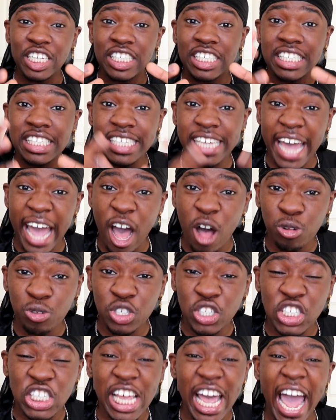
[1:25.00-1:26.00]

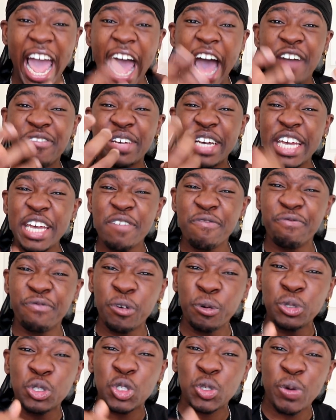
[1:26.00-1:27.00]
scouts have
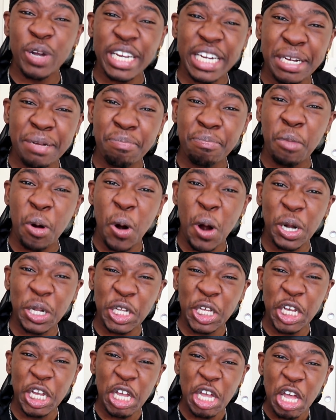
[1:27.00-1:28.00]
infiltrated
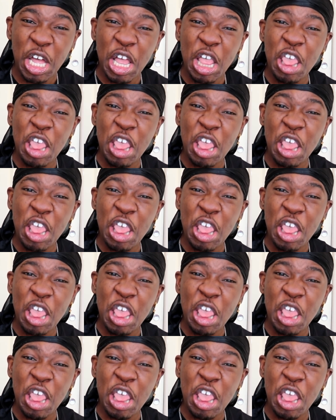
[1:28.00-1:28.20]
Marley,